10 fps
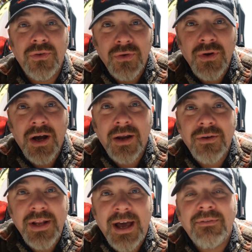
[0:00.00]
Do not
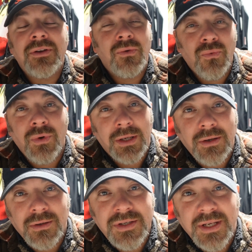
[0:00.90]
go diving when
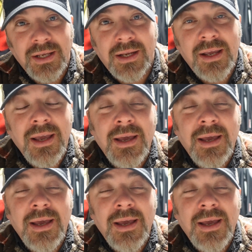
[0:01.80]
you're sick.